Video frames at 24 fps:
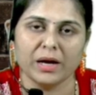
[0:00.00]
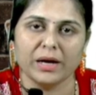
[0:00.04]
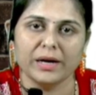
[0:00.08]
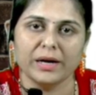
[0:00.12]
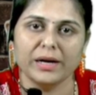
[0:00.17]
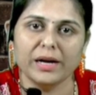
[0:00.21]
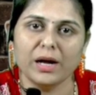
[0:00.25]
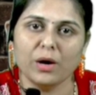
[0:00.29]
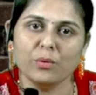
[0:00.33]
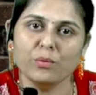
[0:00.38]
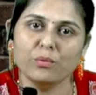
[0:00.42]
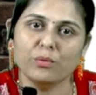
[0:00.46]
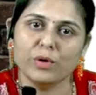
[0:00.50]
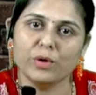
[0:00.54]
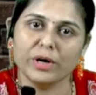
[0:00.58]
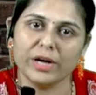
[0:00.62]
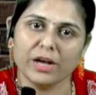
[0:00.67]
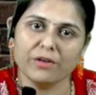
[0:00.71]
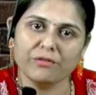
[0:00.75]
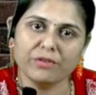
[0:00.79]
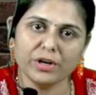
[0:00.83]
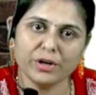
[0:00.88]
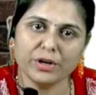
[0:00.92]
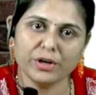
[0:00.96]
Now,
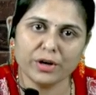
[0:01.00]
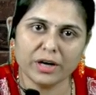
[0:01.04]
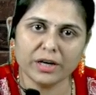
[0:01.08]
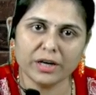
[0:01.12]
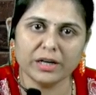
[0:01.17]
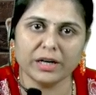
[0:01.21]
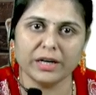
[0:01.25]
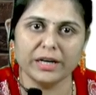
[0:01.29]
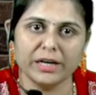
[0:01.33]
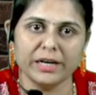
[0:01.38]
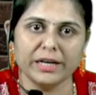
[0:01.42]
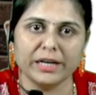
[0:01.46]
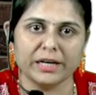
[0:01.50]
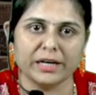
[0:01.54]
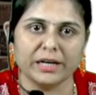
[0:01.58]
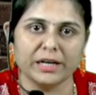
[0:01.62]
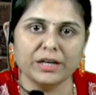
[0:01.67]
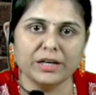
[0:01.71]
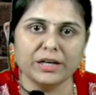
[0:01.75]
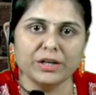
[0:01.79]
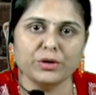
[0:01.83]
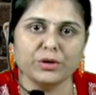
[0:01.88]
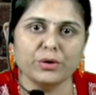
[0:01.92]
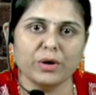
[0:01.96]
whatever your
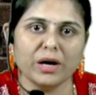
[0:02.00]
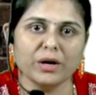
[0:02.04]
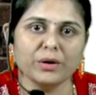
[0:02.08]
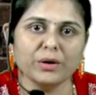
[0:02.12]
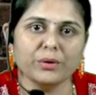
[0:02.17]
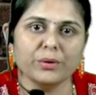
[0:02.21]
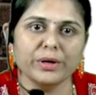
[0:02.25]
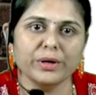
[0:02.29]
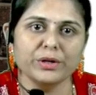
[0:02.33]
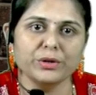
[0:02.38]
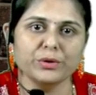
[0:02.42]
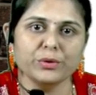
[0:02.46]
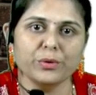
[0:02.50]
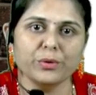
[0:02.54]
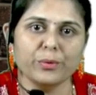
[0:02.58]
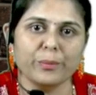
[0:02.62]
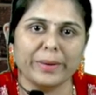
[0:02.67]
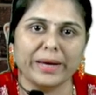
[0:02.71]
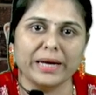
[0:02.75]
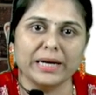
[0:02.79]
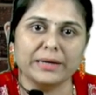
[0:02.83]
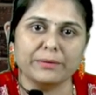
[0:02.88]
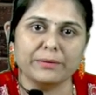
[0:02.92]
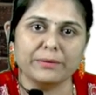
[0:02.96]
career, you are going to
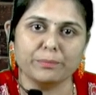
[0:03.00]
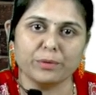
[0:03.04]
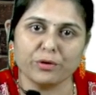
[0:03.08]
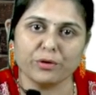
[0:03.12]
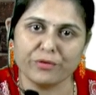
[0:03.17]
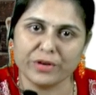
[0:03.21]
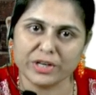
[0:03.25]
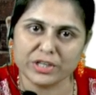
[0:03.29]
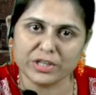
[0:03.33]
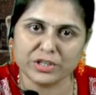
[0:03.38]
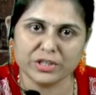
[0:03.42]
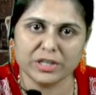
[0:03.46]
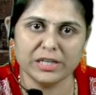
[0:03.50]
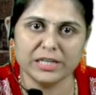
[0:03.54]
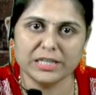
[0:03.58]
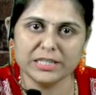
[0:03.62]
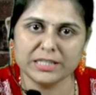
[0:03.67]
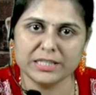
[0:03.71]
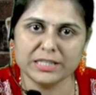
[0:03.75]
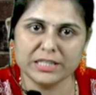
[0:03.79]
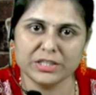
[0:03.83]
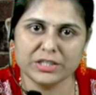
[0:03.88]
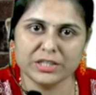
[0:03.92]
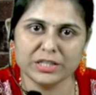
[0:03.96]
make professional
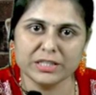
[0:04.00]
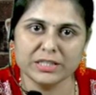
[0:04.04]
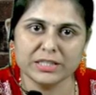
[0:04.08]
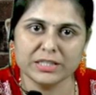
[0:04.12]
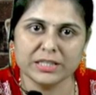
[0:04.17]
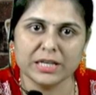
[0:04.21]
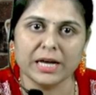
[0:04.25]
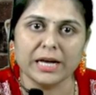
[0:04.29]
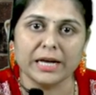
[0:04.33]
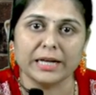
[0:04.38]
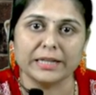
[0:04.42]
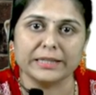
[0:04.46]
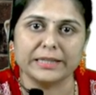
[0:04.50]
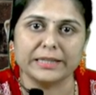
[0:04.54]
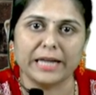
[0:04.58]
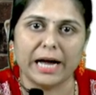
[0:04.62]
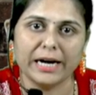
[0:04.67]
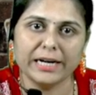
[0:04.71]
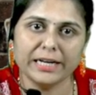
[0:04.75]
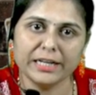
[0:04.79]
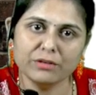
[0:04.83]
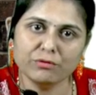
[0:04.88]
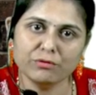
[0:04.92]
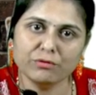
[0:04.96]
decisions
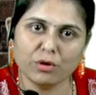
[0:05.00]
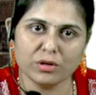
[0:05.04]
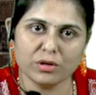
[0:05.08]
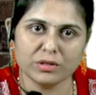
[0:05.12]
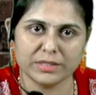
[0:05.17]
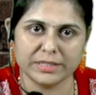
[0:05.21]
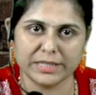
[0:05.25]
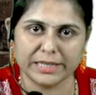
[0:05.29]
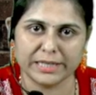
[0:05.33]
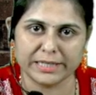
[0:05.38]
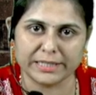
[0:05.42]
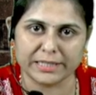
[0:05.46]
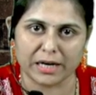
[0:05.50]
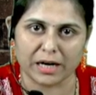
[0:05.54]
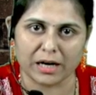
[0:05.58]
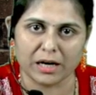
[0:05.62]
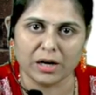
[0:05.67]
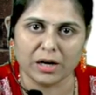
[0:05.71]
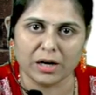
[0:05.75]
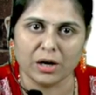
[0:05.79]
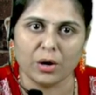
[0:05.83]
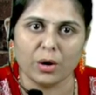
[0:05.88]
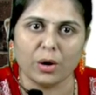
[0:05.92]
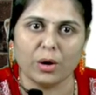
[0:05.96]
that involves data.
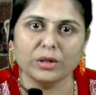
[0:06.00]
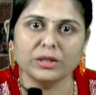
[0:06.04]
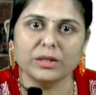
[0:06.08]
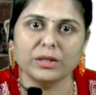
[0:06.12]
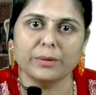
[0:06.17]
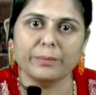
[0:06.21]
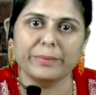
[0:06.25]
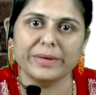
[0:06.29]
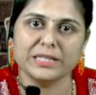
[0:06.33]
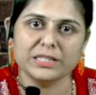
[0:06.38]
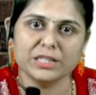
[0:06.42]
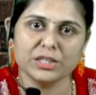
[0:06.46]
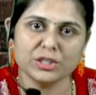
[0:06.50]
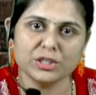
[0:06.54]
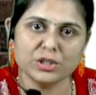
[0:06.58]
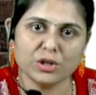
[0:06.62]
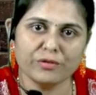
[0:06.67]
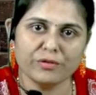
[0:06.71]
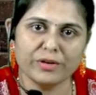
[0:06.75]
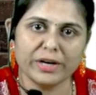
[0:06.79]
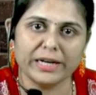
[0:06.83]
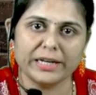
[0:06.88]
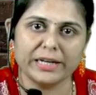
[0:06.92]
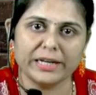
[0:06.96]
On the basis
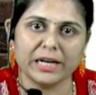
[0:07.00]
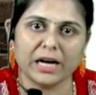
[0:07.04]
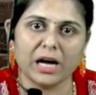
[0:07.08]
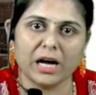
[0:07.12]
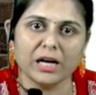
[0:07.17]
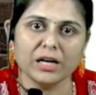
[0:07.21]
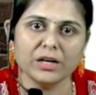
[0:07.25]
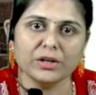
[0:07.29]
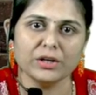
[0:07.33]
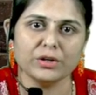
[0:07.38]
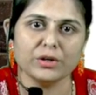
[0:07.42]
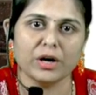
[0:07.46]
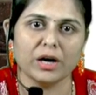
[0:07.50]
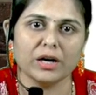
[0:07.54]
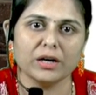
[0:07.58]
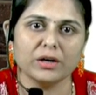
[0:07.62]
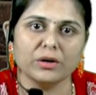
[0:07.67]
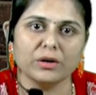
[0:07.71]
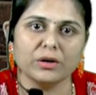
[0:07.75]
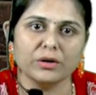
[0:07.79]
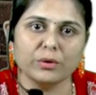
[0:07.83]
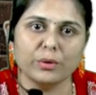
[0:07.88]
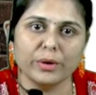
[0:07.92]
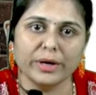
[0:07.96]
of data, you are
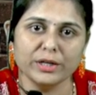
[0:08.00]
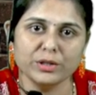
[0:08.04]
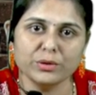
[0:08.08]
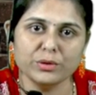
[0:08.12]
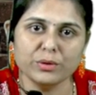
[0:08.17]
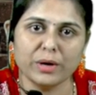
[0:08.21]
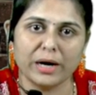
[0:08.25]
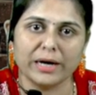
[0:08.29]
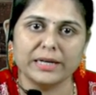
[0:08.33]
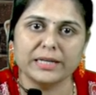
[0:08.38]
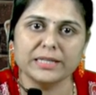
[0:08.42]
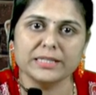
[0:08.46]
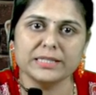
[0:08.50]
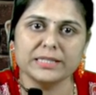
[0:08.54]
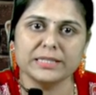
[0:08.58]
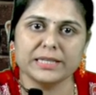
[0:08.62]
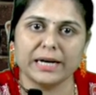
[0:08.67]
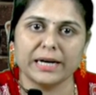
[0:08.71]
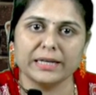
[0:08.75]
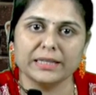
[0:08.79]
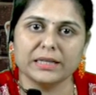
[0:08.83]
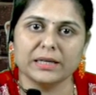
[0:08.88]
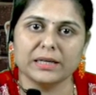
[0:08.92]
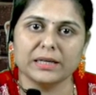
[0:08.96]
going to
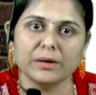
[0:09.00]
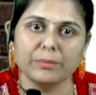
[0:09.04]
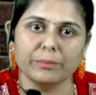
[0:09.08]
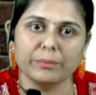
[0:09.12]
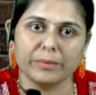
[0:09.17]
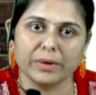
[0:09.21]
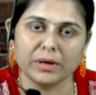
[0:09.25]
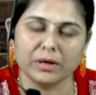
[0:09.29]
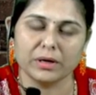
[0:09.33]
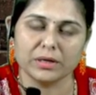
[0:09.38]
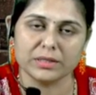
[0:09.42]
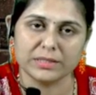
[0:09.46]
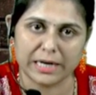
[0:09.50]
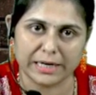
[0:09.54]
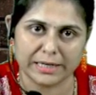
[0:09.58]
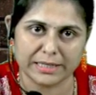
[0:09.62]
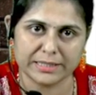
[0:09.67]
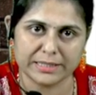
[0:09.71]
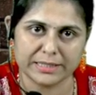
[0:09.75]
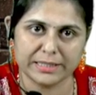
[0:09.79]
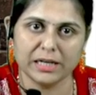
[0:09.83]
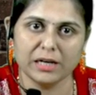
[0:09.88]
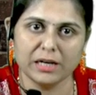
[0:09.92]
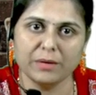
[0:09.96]
understand the
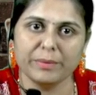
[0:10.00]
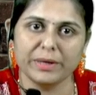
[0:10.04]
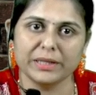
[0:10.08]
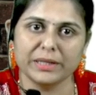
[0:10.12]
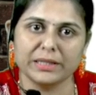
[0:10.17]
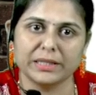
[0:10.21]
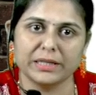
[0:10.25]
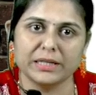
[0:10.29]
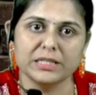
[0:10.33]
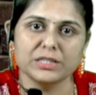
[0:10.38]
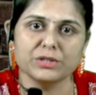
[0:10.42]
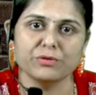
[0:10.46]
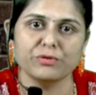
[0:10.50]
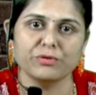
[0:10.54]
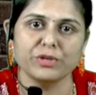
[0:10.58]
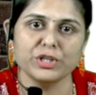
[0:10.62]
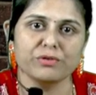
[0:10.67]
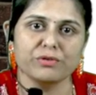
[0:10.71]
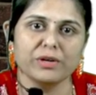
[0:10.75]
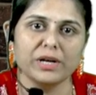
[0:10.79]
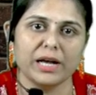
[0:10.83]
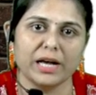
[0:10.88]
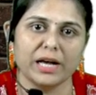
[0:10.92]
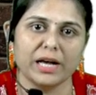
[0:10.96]
statistical methods
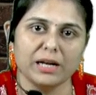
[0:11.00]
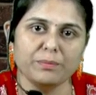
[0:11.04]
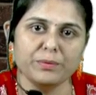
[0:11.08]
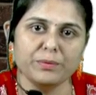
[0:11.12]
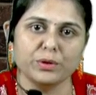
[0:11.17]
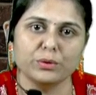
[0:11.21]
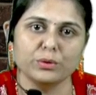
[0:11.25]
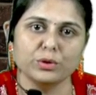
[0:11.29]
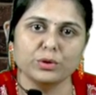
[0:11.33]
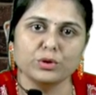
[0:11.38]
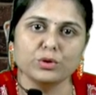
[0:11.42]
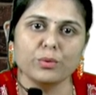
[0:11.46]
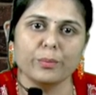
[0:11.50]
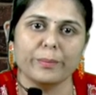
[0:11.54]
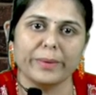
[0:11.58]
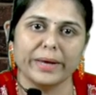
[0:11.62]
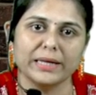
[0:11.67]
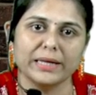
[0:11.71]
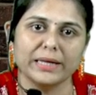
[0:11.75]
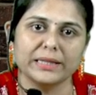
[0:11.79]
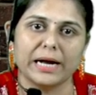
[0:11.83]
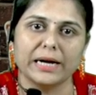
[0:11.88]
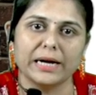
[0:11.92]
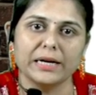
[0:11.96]
which will help you to
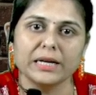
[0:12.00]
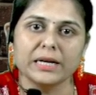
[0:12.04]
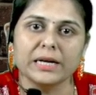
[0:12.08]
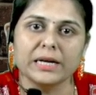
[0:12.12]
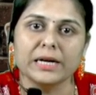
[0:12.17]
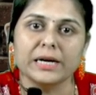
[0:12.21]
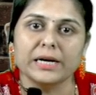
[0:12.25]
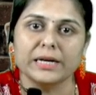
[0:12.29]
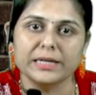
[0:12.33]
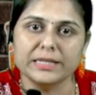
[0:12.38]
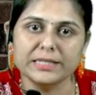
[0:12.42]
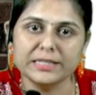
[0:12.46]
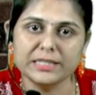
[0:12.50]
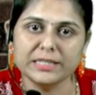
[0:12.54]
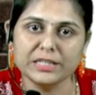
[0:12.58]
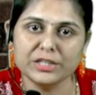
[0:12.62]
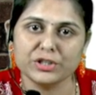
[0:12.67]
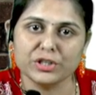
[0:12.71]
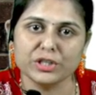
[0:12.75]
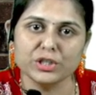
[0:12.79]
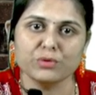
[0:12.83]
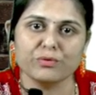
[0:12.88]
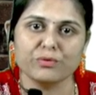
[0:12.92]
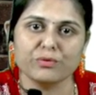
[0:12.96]
make that
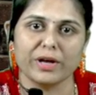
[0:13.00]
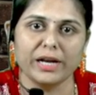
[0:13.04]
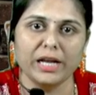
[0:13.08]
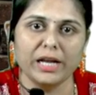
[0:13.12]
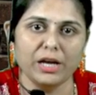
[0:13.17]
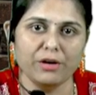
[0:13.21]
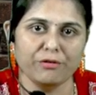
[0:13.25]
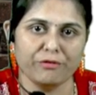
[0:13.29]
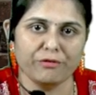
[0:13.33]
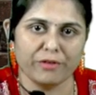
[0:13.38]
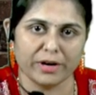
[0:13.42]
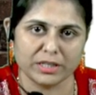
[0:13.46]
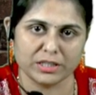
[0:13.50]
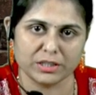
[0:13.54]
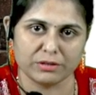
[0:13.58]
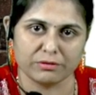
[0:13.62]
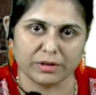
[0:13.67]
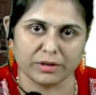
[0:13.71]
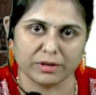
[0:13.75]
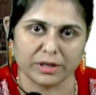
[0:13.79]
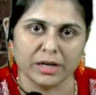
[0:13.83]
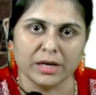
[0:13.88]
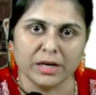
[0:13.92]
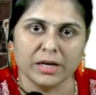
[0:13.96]
decisions very
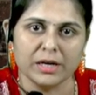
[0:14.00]
effectively.